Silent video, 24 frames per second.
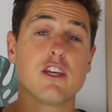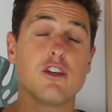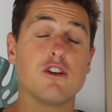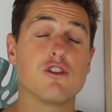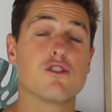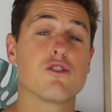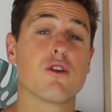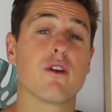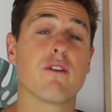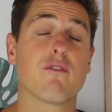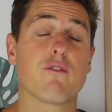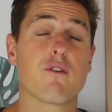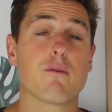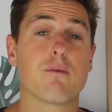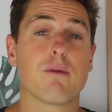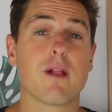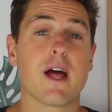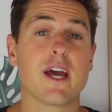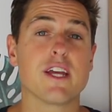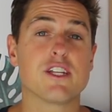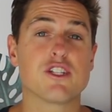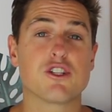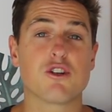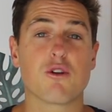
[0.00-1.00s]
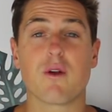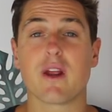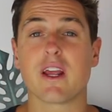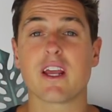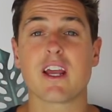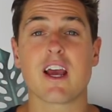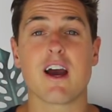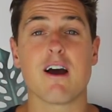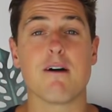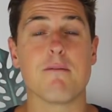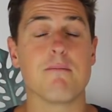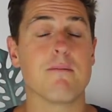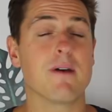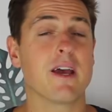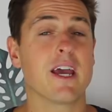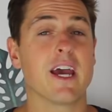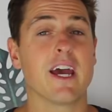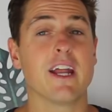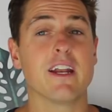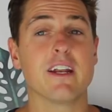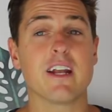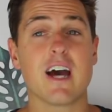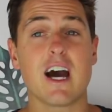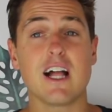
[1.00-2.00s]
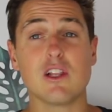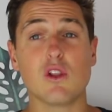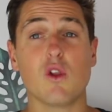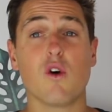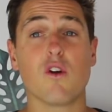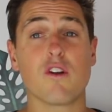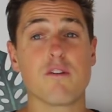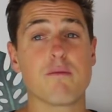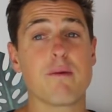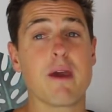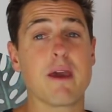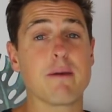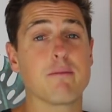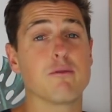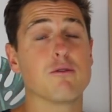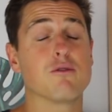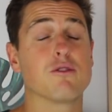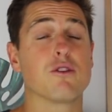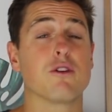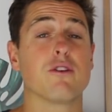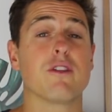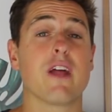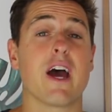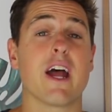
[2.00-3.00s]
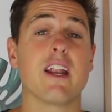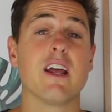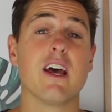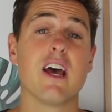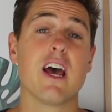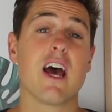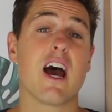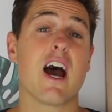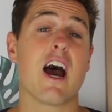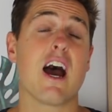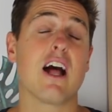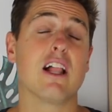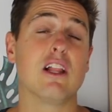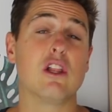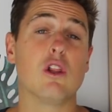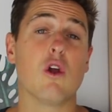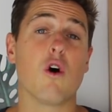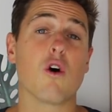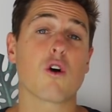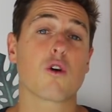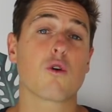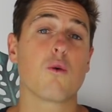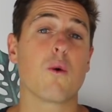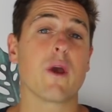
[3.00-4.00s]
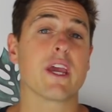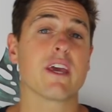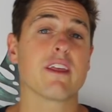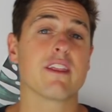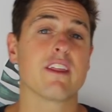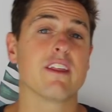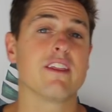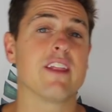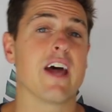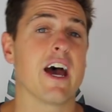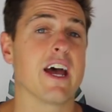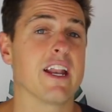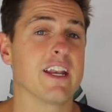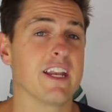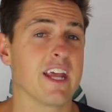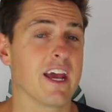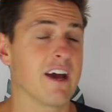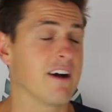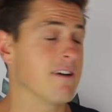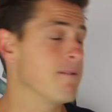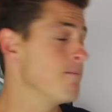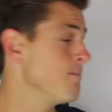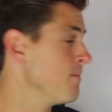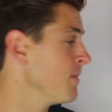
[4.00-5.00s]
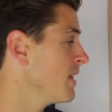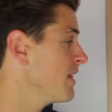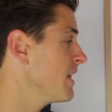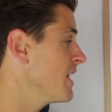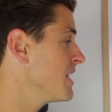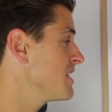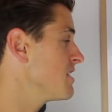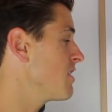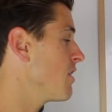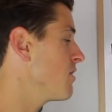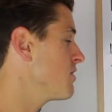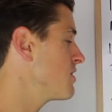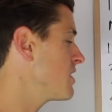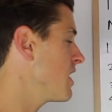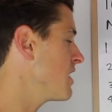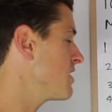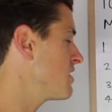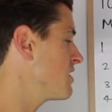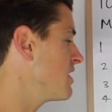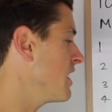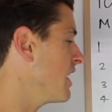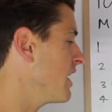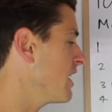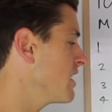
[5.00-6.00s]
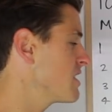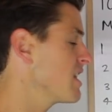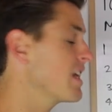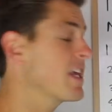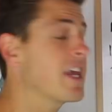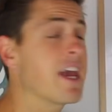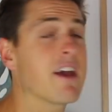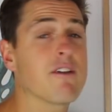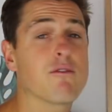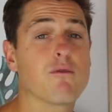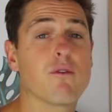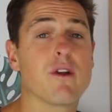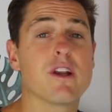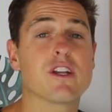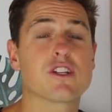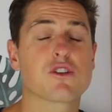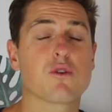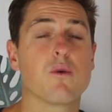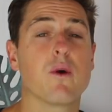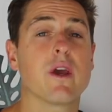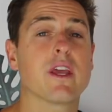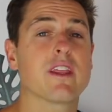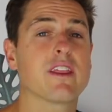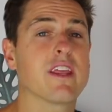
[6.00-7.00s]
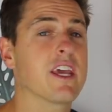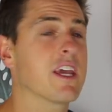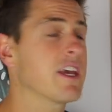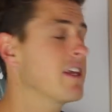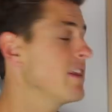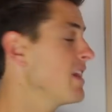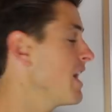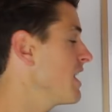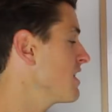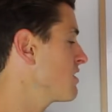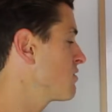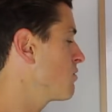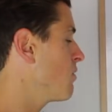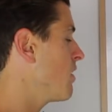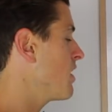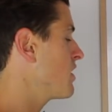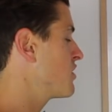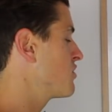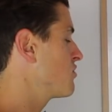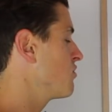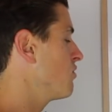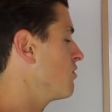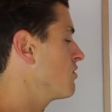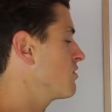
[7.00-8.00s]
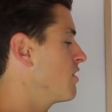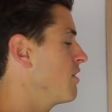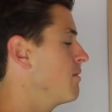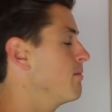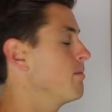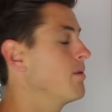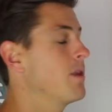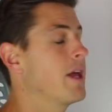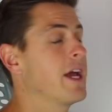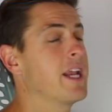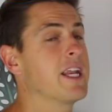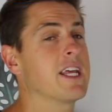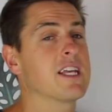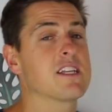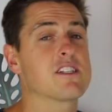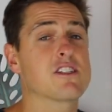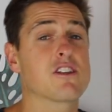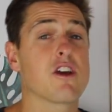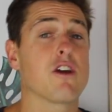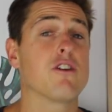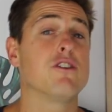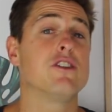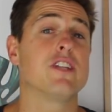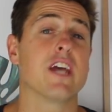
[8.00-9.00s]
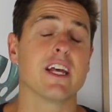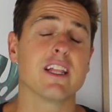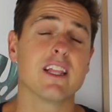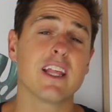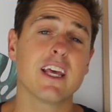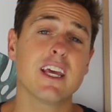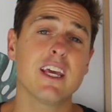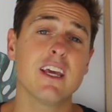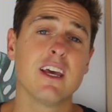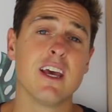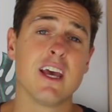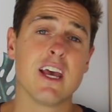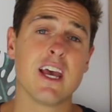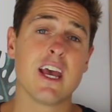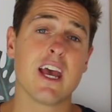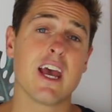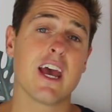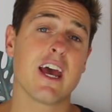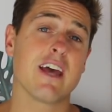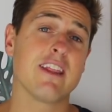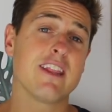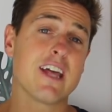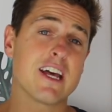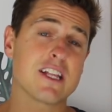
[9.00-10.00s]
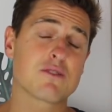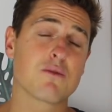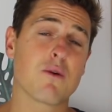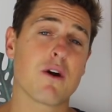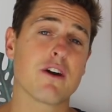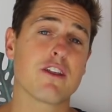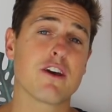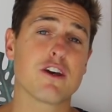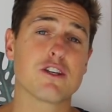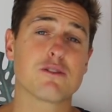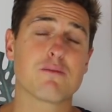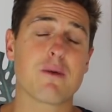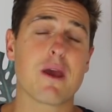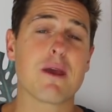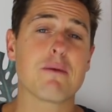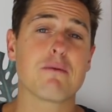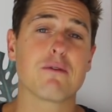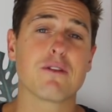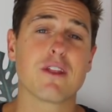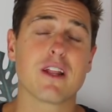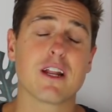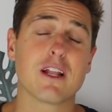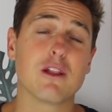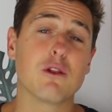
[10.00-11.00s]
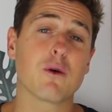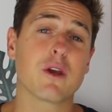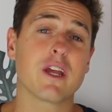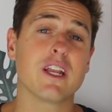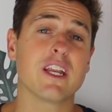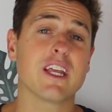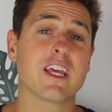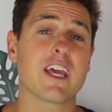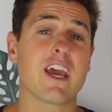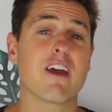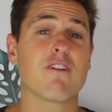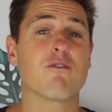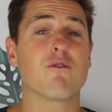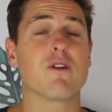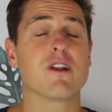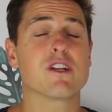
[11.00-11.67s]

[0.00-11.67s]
you should have replaced your income, and a lot of people do that a lot quicker than that now. There's no such thing as a get rich quick thing, and that's why short-term planning is so deadly, and that's why those people that are looking to get